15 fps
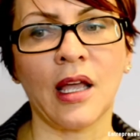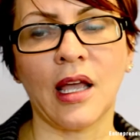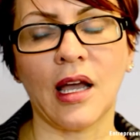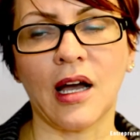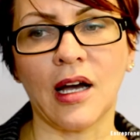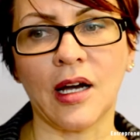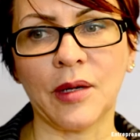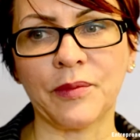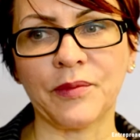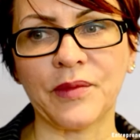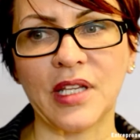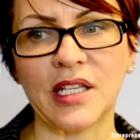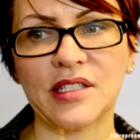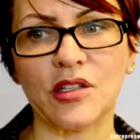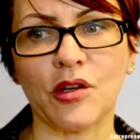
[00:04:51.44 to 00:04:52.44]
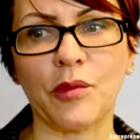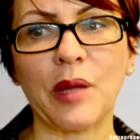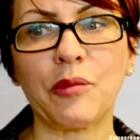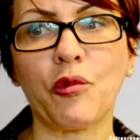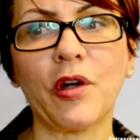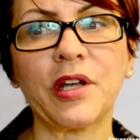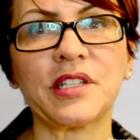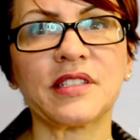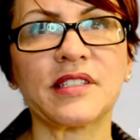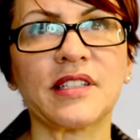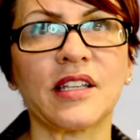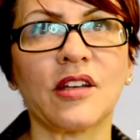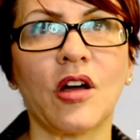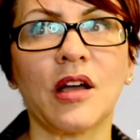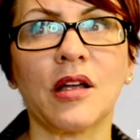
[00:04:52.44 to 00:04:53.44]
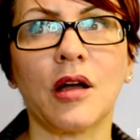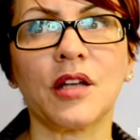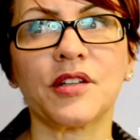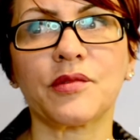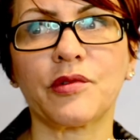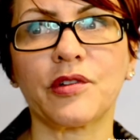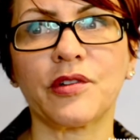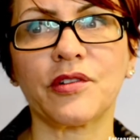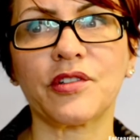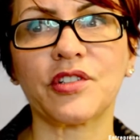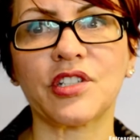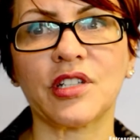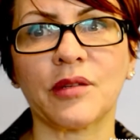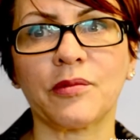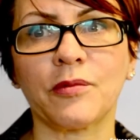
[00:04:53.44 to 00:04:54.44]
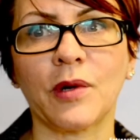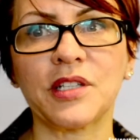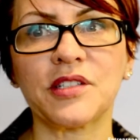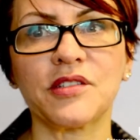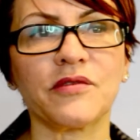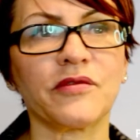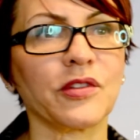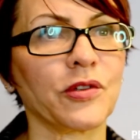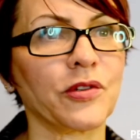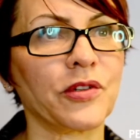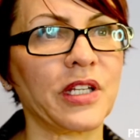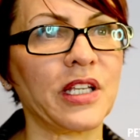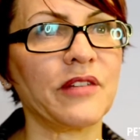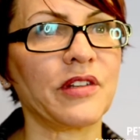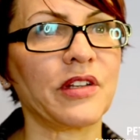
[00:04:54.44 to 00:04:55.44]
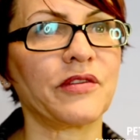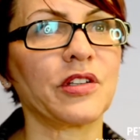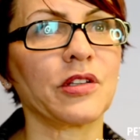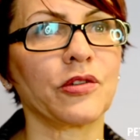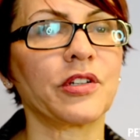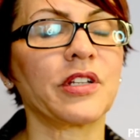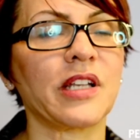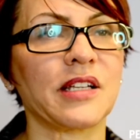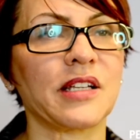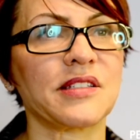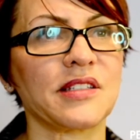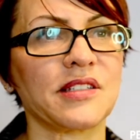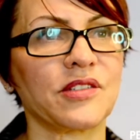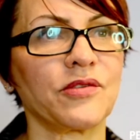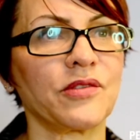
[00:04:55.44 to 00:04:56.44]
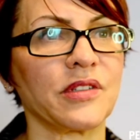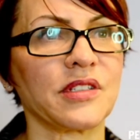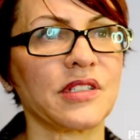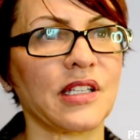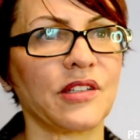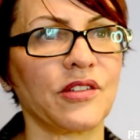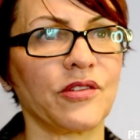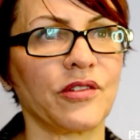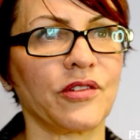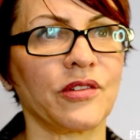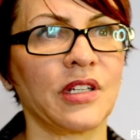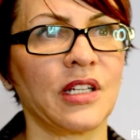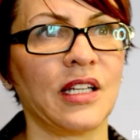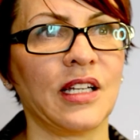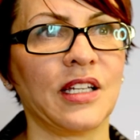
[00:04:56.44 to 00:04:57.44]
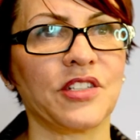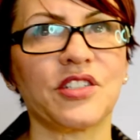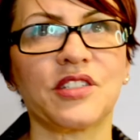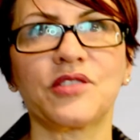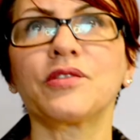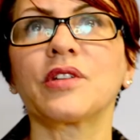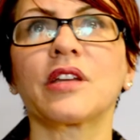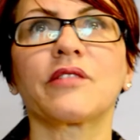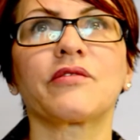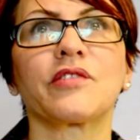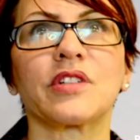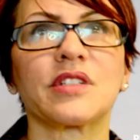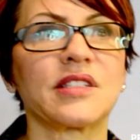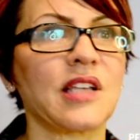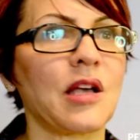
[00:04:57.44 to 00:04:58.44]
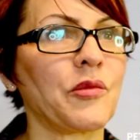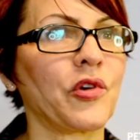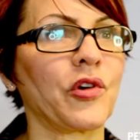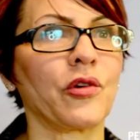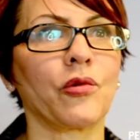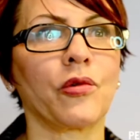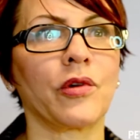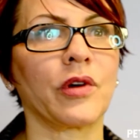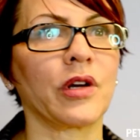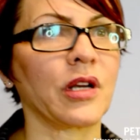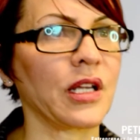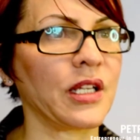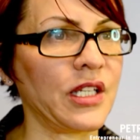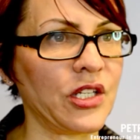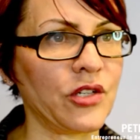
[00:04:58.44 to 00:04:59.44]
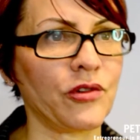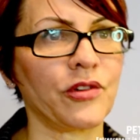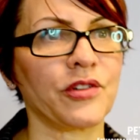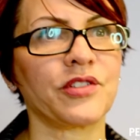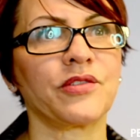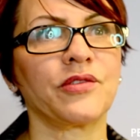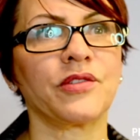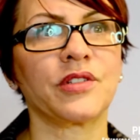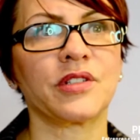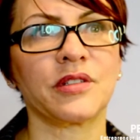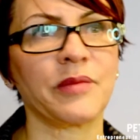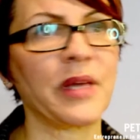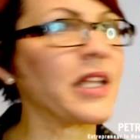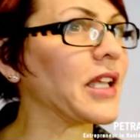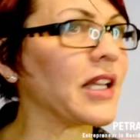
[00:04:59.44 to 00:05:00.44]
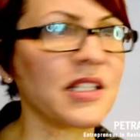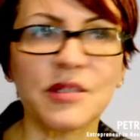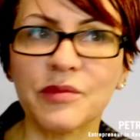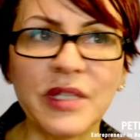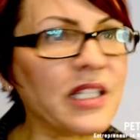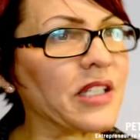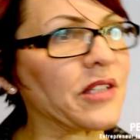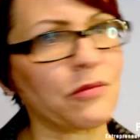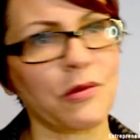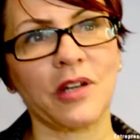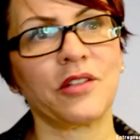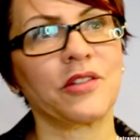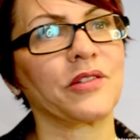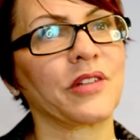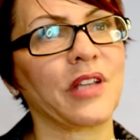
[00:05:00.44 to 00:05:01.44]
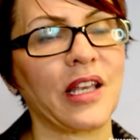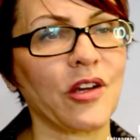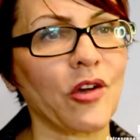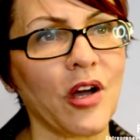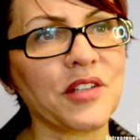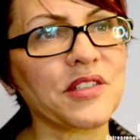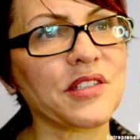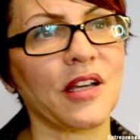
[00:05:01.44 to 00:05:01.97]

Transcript: Um, so my point is that uh, entrepreneurship, once you've learned, even if you learn it as a student and you're just doing it for a summer or a year or two to make ends meet while you're getting on to